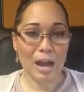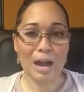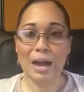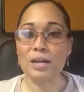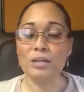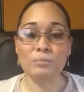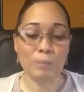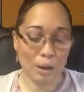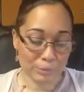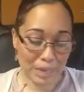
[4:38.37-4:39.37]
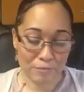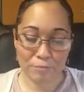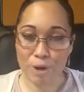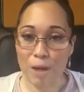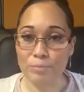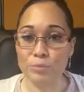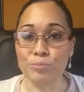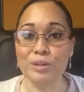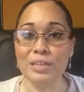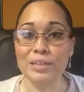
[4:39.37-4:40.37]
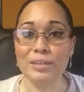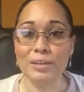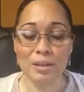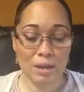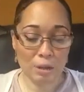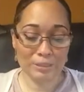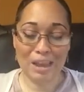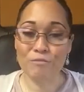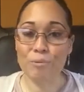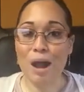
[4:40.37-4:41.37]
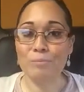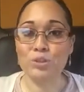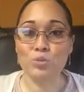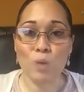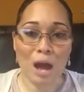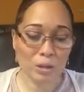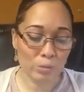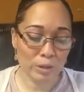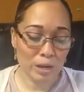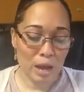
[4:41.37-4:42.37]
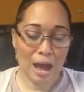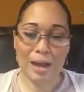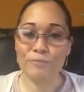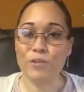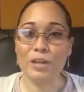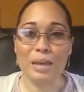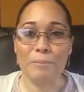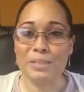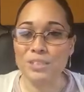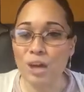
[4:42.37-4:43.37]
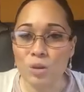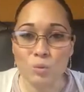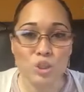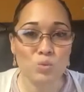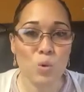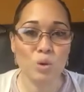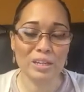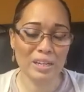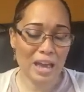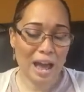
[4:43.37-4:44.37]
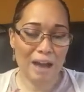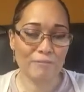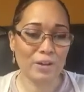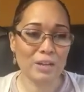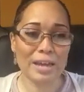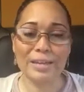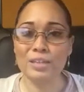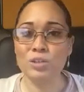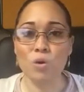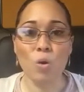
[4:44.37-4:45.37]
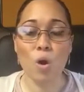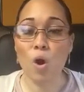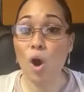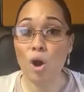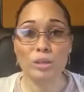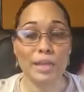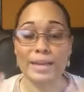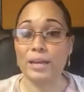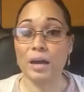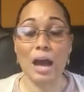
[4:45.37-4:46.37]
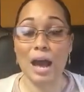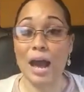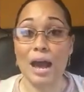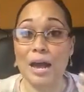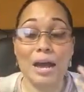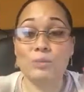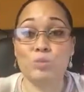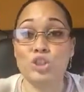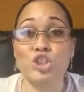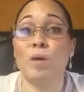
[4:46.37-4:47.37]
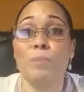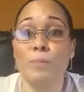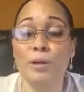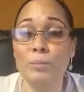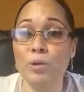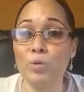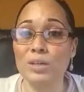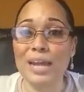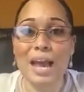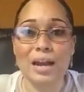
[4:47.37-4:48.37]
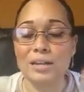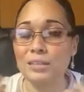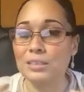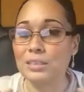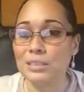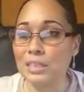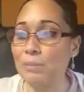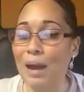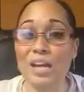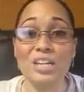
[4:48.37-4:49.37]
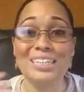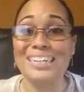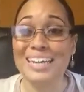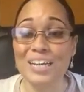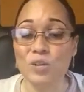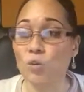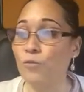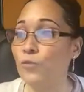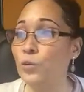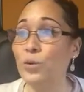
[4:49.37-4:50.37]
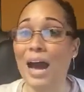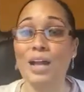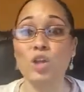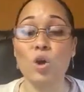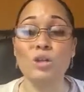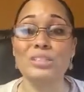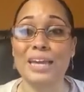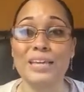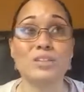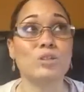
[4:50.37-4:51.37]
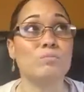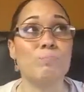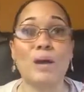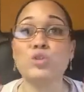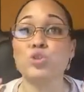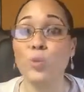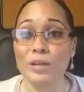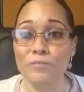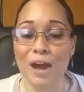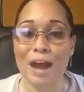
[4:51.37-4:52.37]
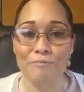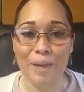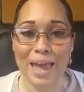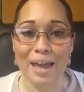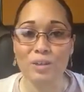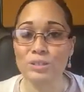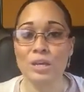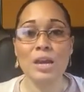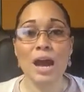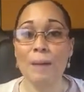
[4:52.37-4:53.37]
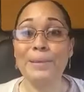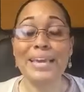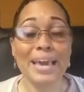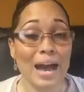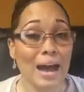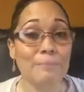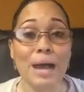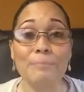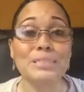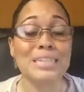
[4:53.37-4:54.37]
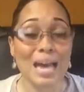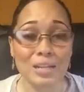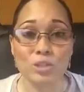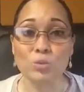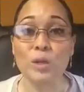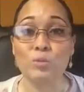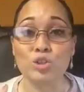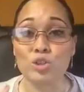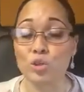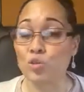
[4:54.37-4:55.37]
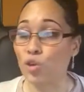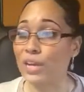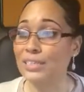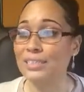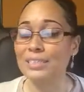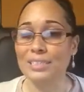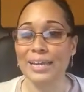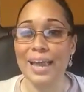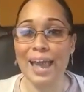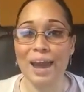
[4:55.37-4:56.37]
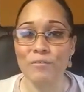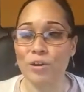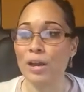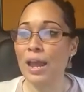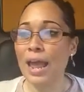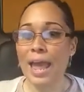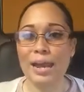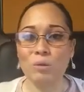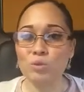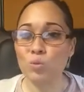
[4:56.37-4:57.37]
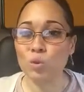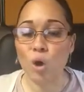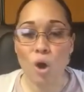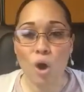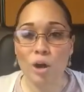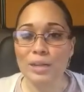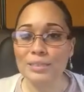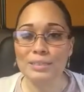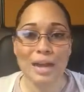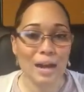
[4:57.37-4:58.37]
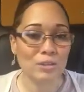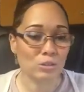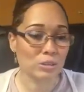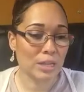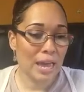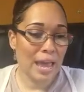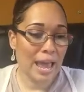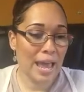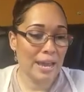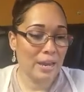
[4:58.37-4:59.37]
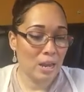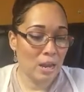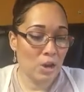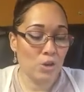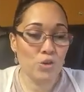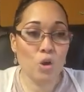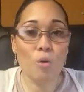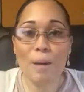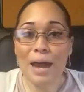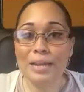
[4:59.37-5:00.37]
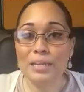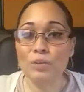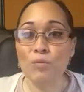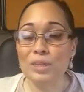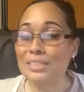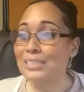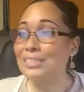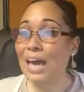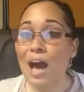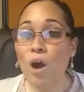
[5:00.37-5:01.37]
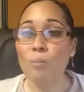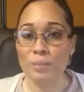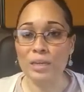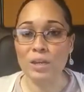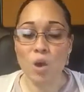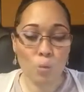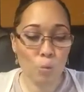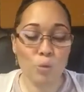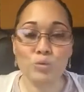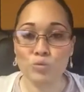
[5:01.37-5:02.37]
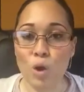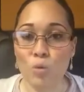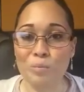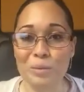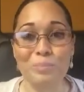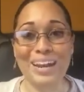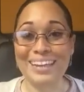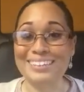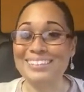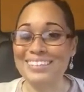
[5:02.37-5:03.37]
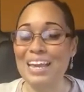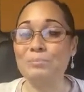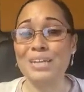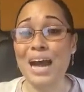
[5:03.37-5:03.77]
I, I couldn't, I was having problems breathing. I was having problems swallowing. I felt like my tongue was swollen. I felt like, you know, all like I, I, I would jump up in the middle of the night. I couldn't sleep. I couldn't eat no food. I lost like about 25 pounds. I'm, I'm, I'm, telling you, it was the craziest thing ever. And I was going to all these doctors and nobody could really tell me what was wrong with me but at the same